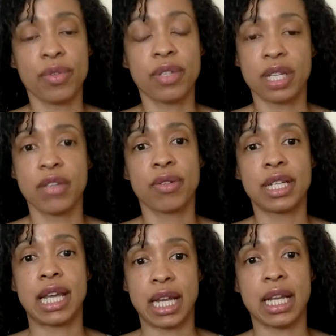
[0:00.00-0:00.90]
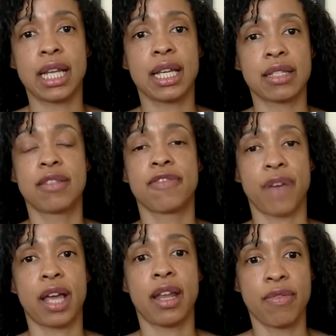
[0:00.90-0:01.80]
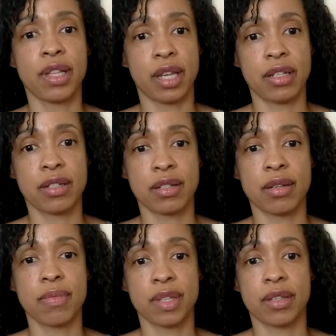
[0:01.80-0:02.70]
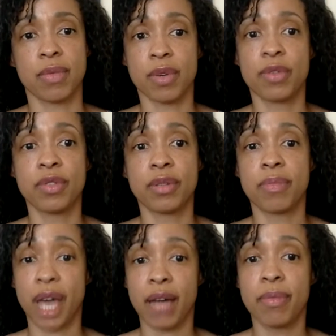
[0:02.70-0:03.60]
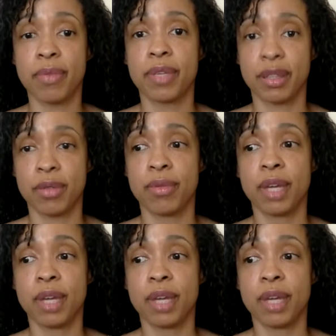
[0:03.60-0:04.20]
in your dating is to find a relationship with someone who's compatible with you,